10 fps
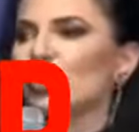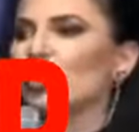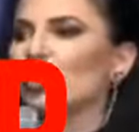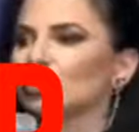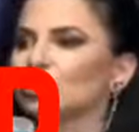the
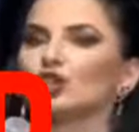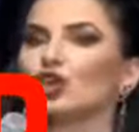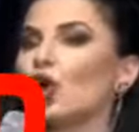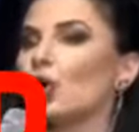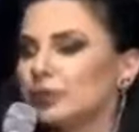so-called
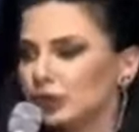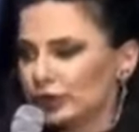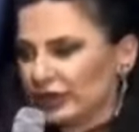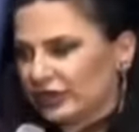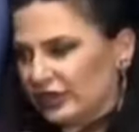
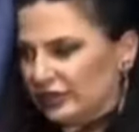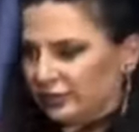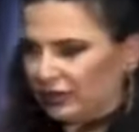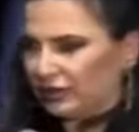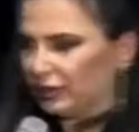
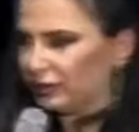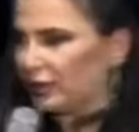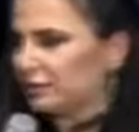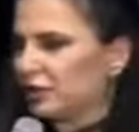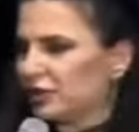community
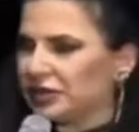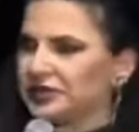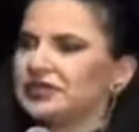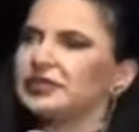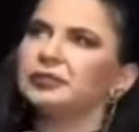of
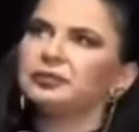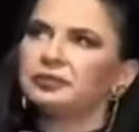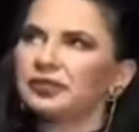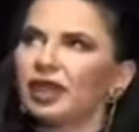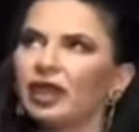
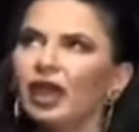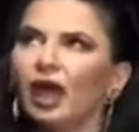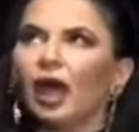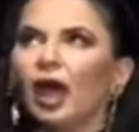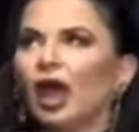cryptocurrency.
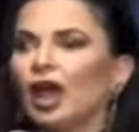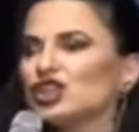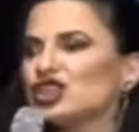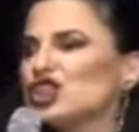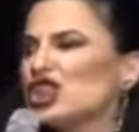
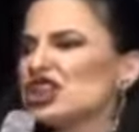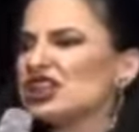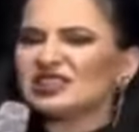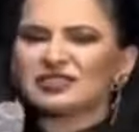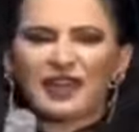
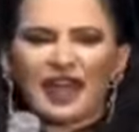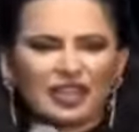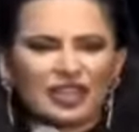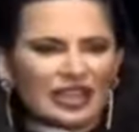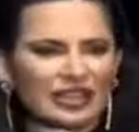She is
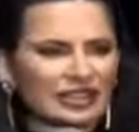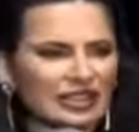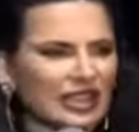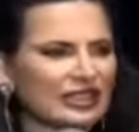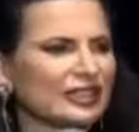
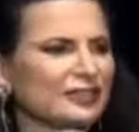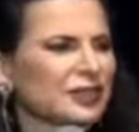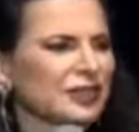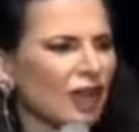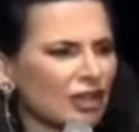violating
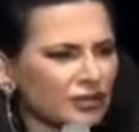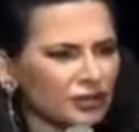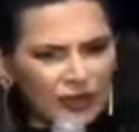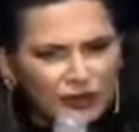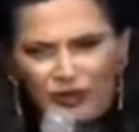the
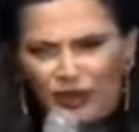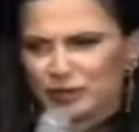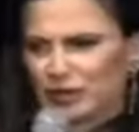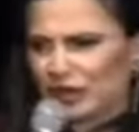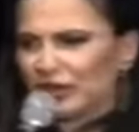philosophy of
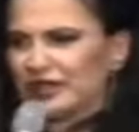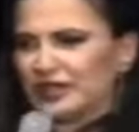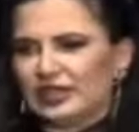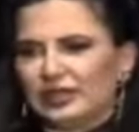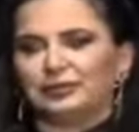
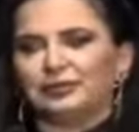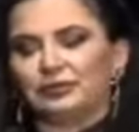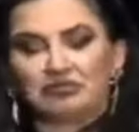cryptocurrency.